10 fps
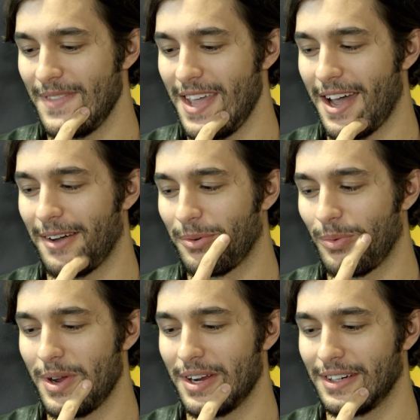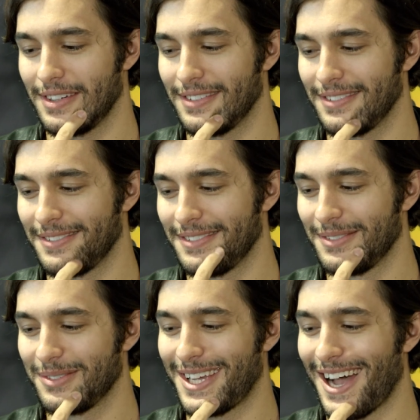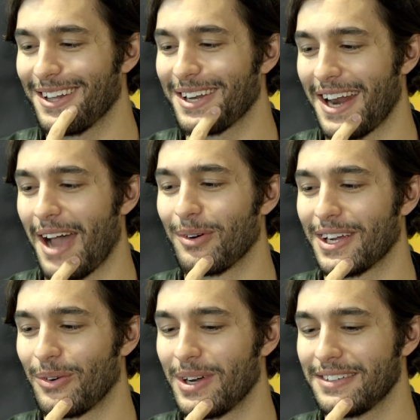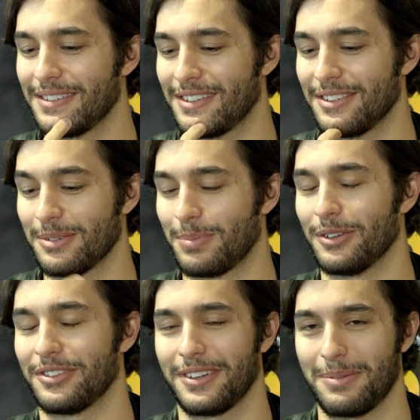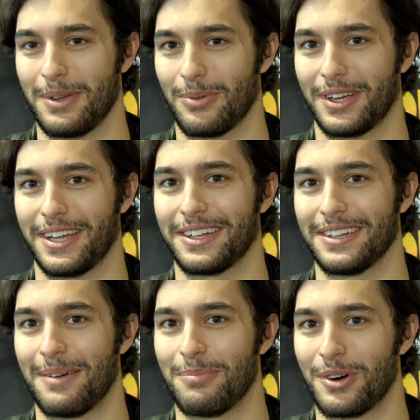yeah, we're Colin and I were going to supposedly be working a lot